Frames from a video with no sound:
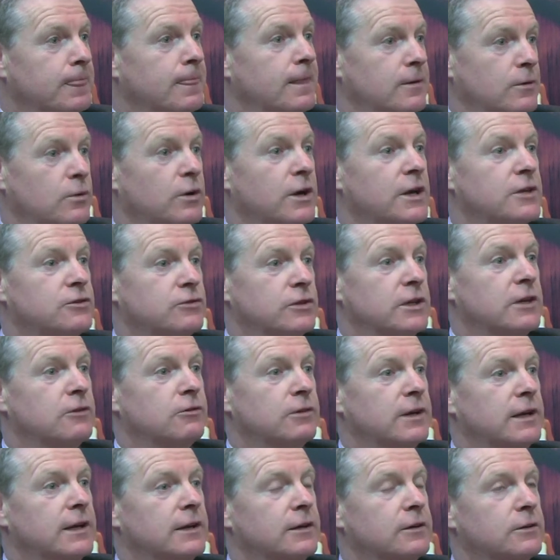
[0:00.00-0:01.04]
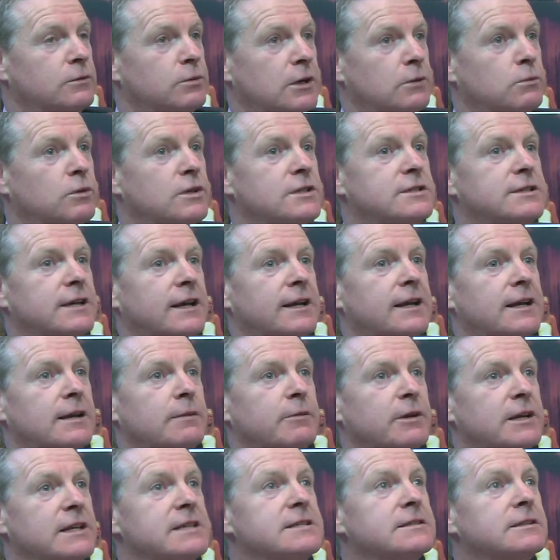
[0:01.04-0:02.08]
where it's really, really good. What I would say to
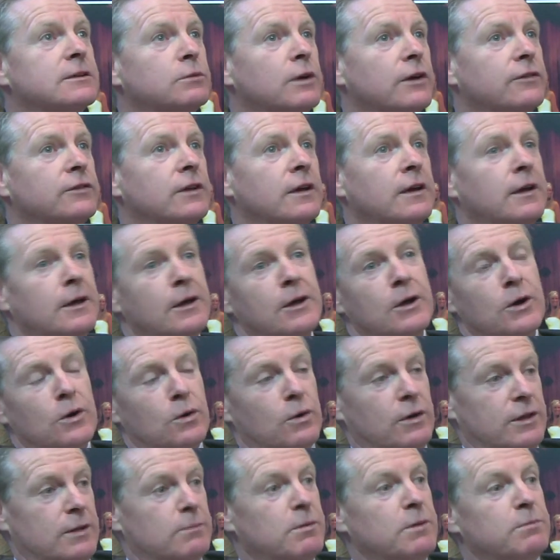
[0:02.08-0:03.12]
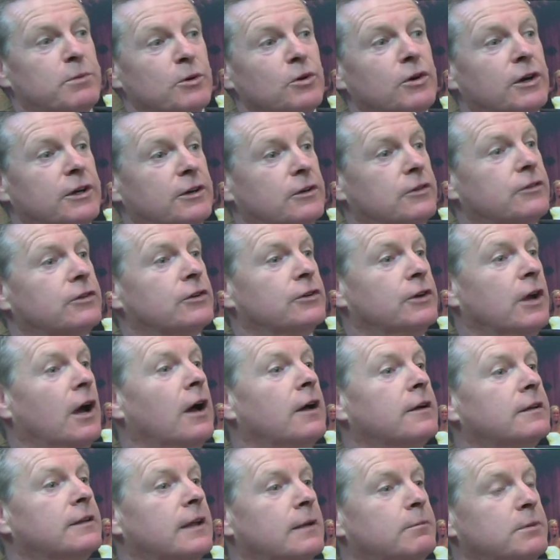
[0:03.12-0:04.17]
anybody listening was, whether they be booking us or
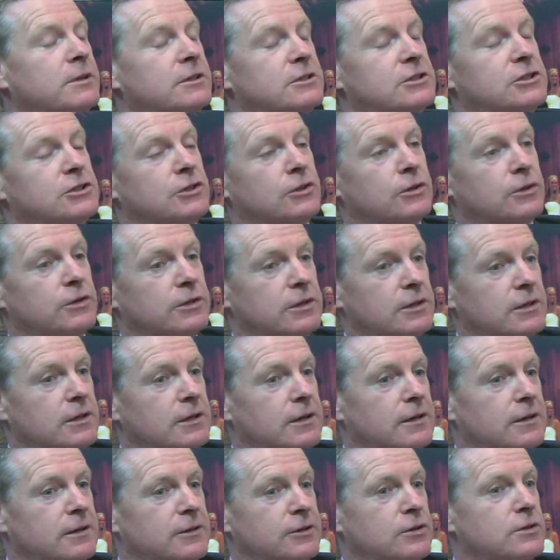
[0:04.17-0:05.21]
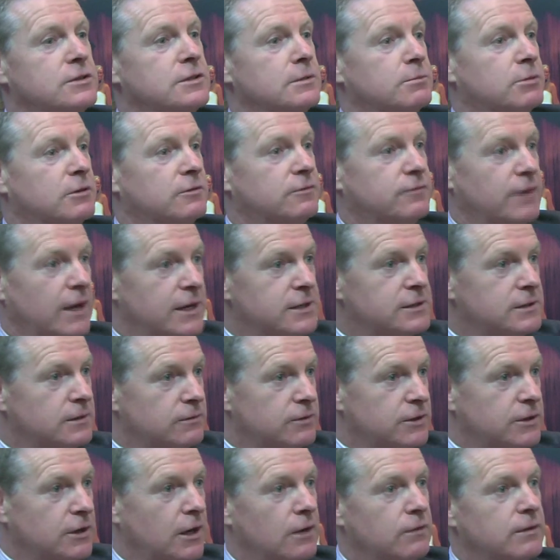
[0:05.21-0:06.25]
not, that be sure they use a professional
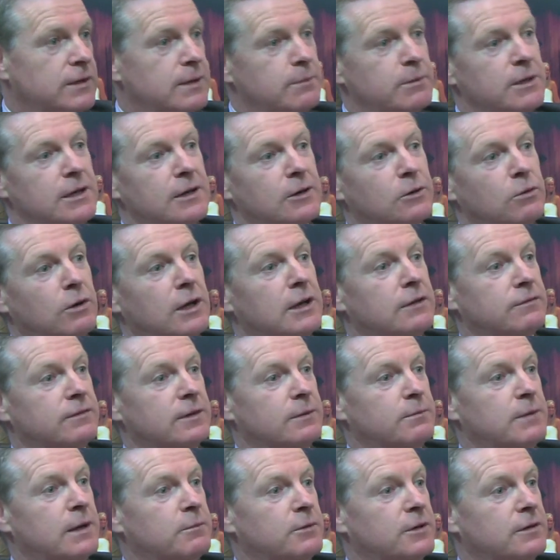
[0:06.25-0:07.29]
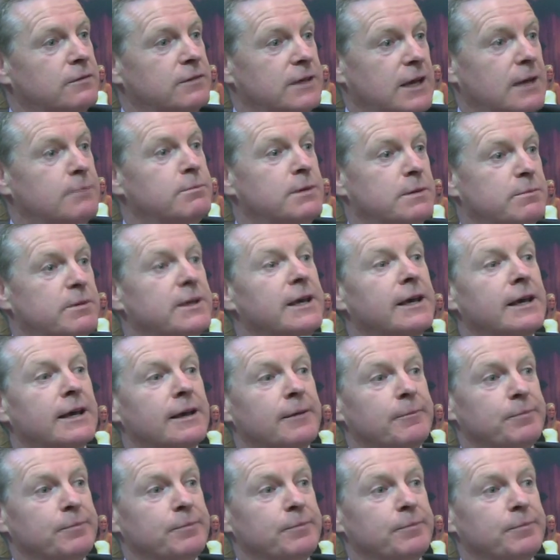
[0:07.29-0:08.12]
photographer, to be a qualified member of the IPPA.